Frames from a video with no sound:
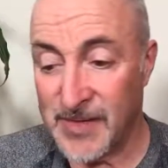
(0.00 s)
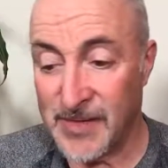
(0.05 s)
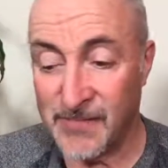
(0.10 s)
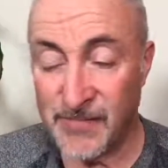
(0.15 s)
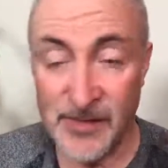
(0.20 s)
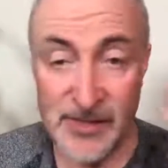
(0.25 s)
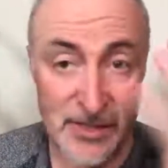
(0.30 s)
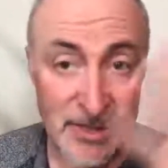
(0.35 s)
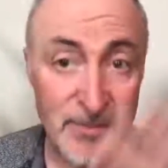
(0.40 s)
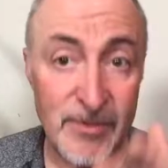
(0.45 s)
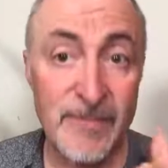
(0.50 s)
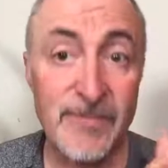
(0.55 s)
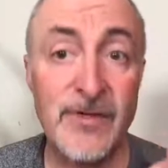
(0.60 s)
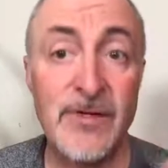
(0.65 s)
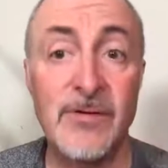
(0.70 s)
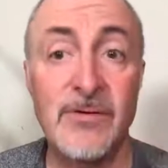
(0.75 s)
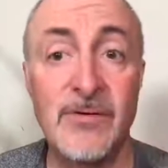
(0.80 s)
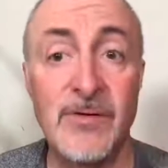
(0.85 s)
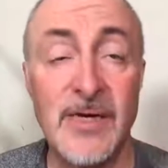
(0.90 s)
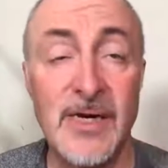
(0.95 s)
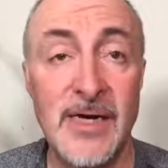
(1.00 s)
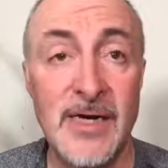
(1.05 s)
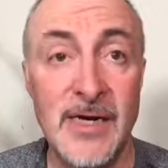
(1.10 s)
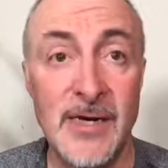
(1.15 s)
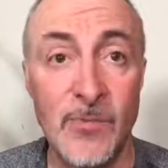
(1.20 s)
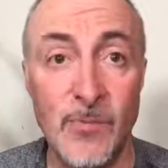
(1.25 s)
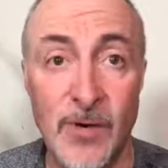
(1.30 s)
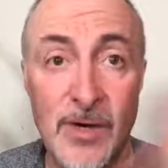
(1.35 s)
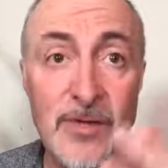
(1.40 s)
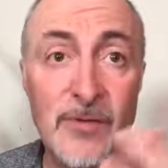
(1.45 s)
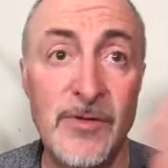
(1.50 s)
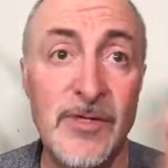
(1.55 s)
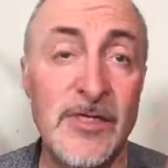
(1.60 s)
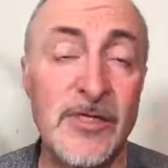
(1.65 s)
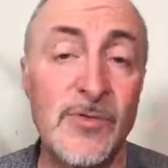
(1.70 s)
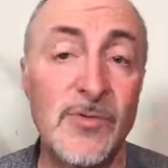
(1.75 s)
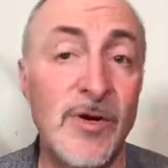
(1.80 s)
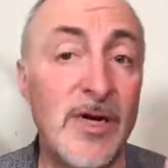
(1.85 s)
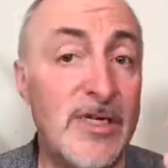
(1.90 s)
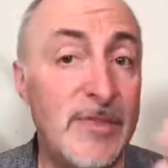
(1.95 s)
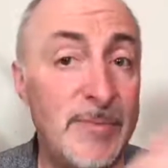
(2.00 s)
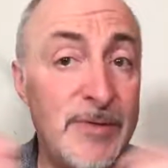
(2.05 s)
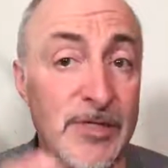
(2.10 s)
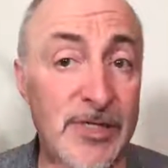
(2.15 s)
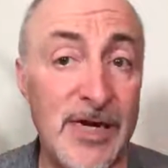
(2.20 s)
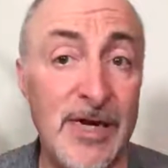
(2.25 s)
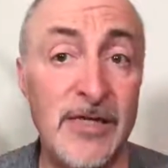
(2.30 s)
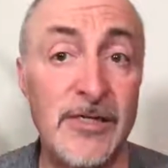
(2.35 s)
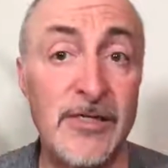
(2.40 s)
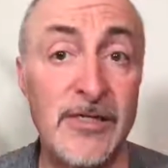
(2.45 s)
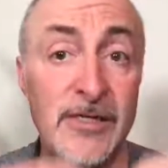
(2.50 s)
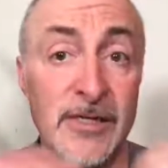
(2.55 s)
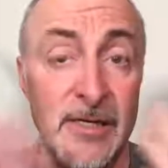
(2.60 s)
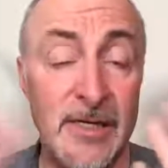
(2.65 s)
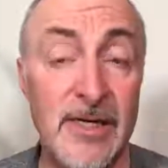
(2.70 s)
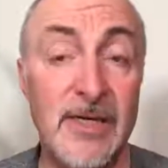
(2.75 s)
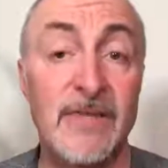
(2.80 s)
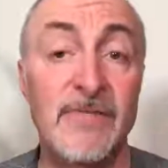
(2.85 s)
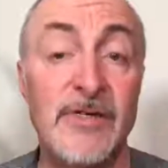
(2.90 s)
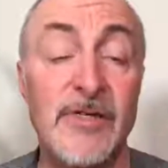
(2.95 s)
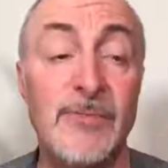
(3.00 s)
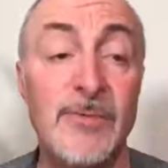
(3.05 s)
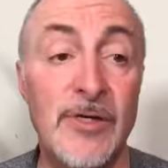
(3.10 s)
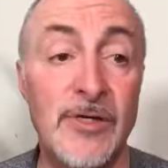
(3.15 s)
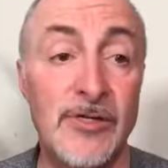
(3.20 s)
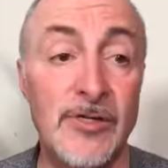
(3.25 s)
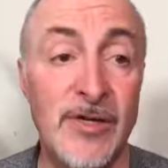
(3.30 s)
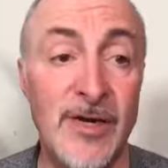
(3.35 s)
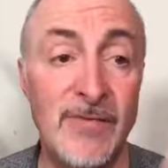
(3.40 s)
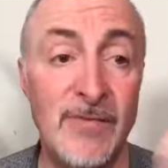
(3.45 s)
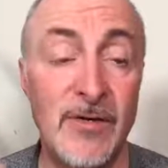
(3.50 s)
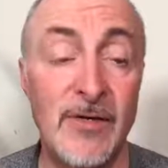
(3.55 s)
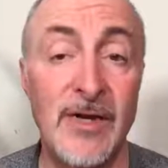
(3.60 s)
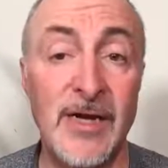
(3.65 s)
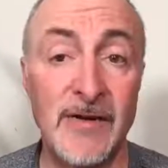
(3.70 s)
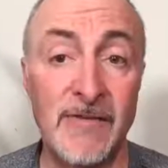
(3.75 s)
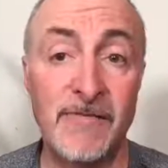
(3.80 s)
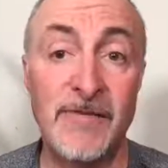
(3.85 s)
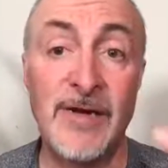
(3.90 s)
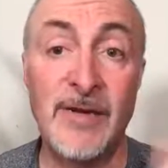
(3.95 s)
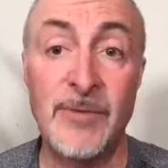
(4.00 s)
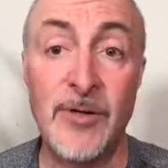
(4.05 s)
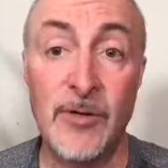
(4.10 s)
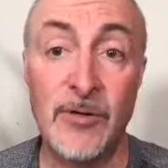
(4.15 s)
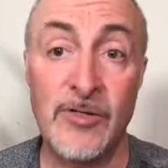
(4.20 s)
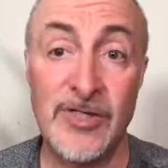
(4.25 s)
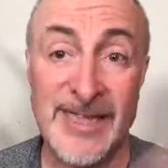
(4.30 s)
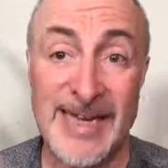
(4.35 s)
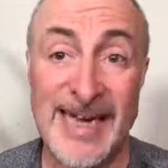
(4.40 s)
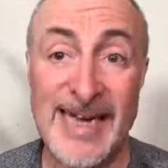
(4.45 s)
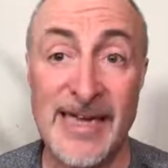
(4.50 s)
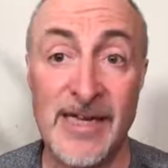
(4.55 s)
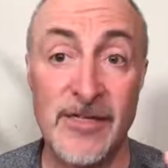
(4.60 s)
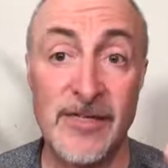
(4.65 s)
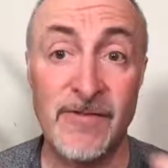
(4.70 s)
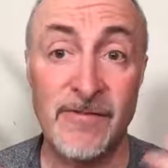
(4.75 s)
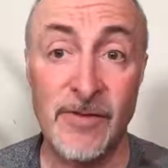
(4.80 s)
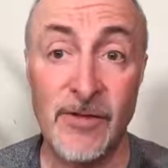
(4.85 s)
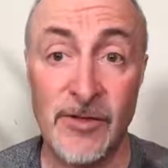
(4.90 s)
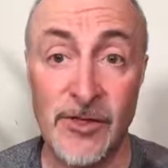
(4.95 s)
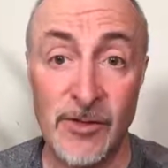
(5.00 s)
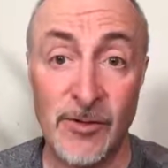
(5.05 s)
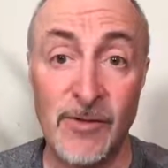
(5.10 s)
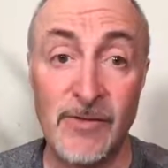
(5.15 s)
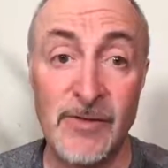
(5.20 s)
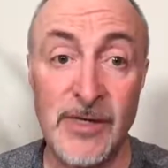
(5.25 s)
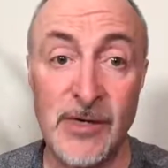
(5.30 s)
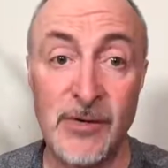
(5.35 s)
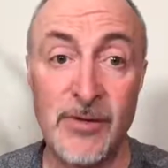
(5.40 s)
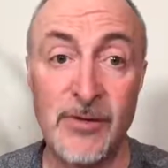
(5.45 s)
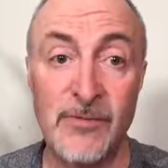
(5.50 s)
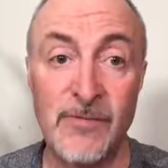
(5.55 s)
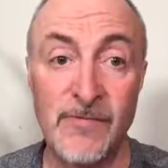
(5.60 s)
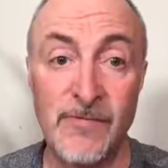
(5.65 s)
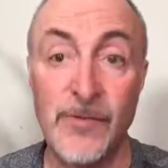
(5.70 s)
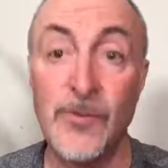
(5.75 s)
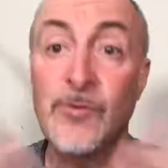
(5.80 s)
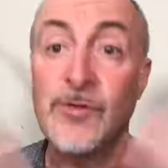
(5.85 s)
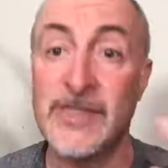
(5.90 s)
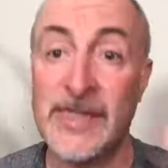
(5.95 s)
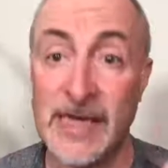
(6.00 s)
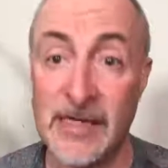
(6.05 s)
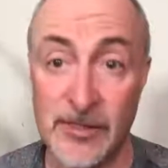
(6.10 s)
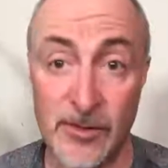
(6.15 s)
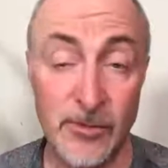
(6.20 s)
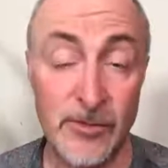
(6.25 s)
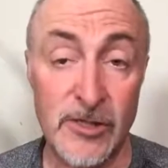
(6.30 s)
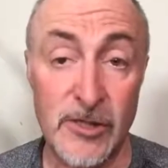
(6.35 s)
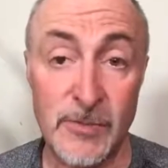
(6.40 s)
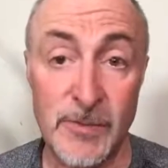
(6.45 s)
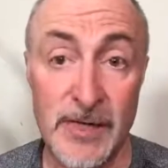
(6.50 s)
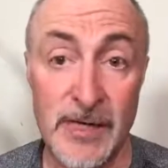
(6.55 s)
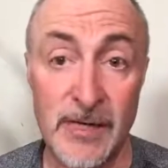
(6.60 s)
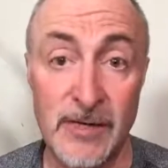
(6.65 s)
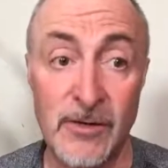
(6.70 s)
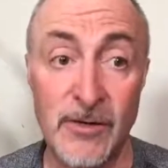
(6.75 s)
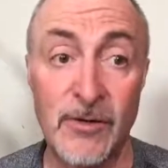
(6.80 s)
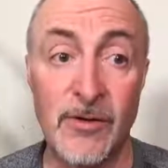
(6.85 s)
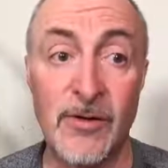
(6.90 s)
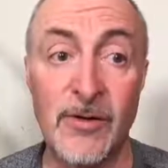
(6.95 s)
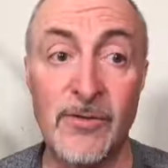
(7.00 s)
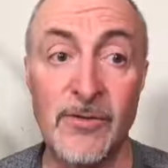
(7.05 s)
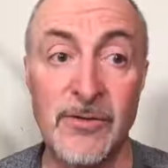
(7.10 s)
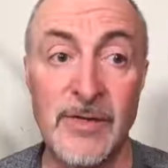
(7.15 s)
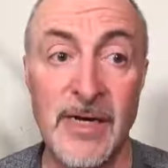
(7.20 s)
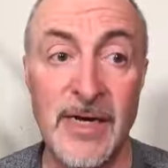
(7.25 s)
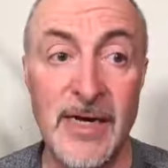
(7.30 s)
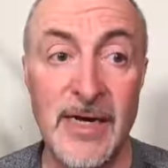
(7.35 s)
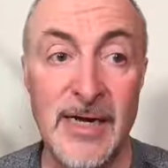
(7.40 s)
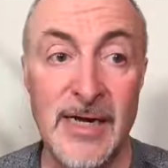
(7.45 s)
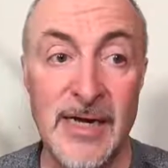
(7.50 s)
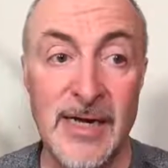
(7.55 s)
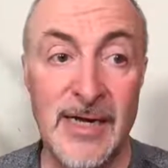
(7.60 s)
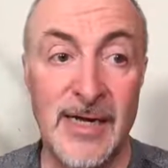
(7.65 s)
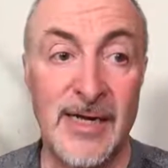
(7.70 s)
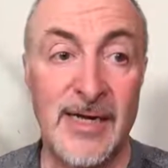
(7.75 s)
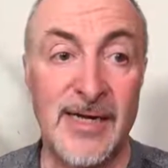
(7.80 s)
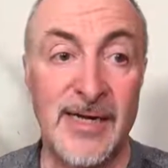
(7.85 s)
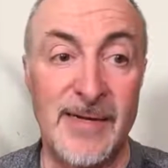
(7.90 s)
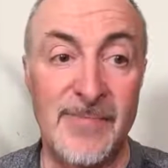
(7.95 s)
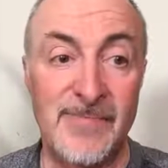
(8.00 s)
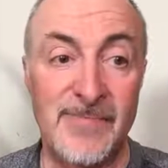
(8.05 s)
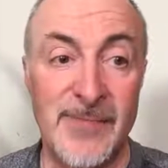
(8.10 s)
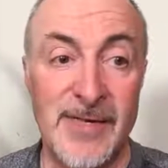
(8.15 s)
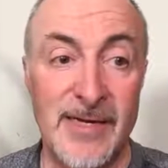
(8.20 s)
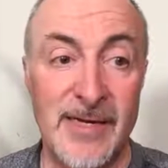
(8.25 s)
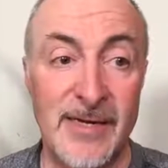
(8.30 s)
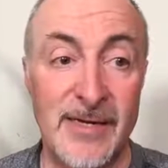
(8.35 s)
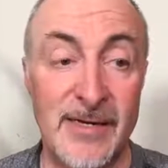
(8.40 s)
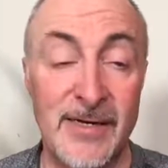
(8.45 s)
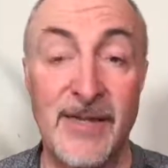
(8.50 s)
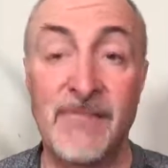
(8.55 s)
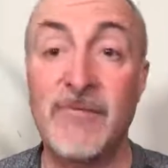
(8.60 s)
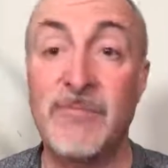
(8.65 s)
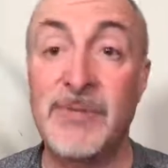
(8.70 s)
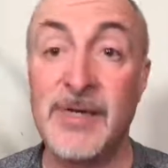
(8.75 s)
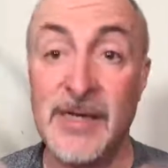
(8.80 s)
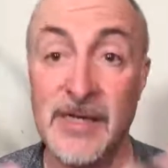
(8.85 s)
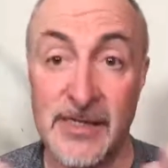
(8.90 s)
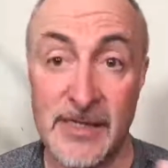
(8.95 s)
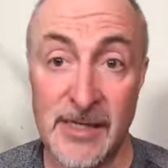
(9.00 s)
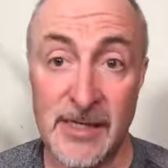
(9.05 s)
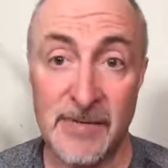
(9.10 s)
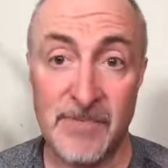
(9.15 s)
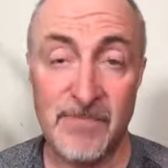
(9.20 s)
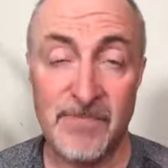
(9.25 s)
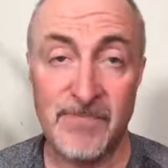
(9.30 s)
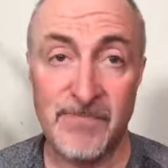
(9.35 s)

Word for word: For some of you, one of the reasons why it's been challenging to give is because you haven't learned how to fill up your own tanks first, your own your own fuel tank, so to speak, your own lovability.